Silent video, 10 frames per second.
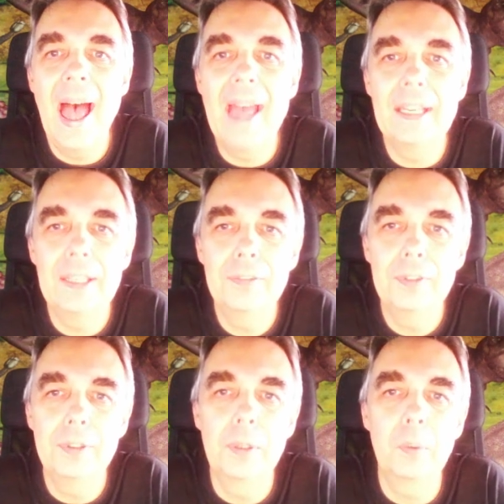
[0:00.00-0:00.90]
And if
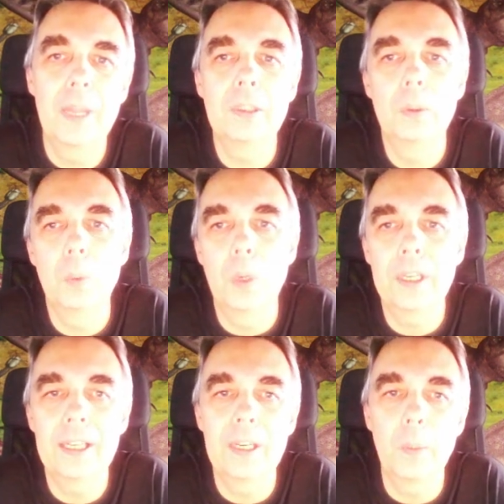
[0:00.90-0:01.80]
you don't like
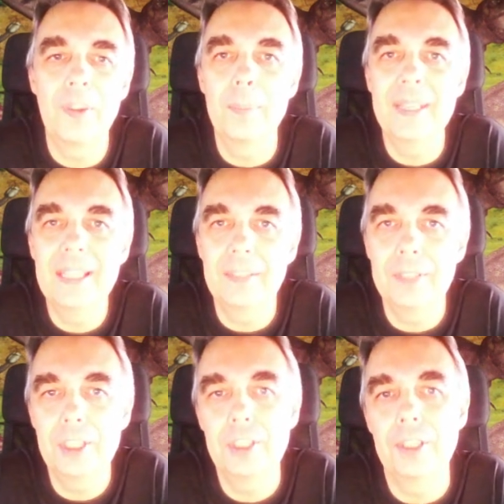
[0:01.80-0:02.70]
working with beta
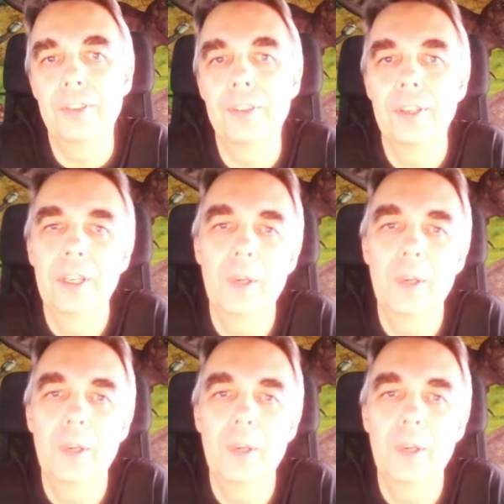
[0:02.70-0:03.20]
versions,